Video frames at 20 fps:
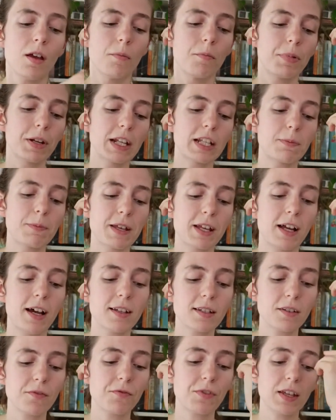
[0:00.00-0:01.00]
but it's
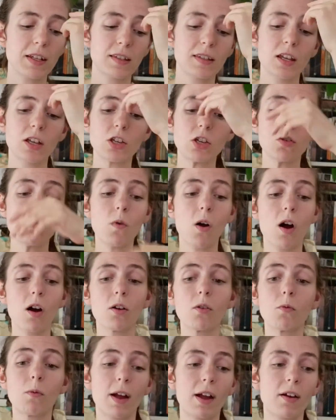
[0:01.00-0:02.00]
because of this that you
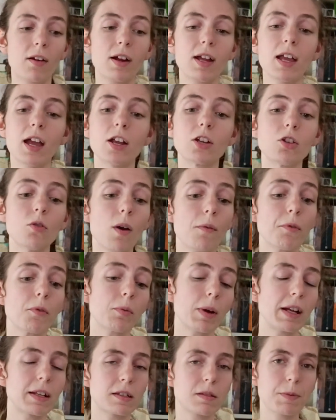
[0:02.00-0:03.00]
are wary, and you have a
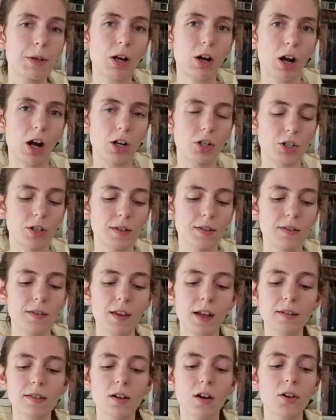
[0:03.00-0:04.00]
right to be cautious,
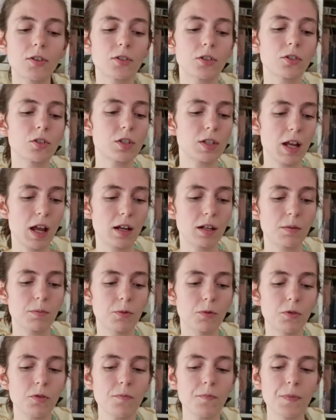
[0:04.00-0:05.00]
and that's
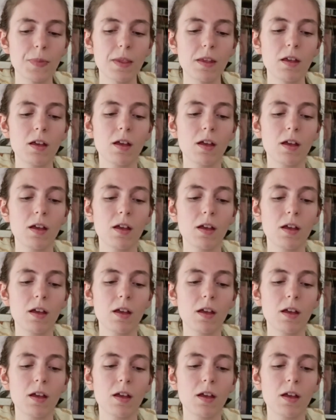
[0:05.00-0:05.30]
understandable.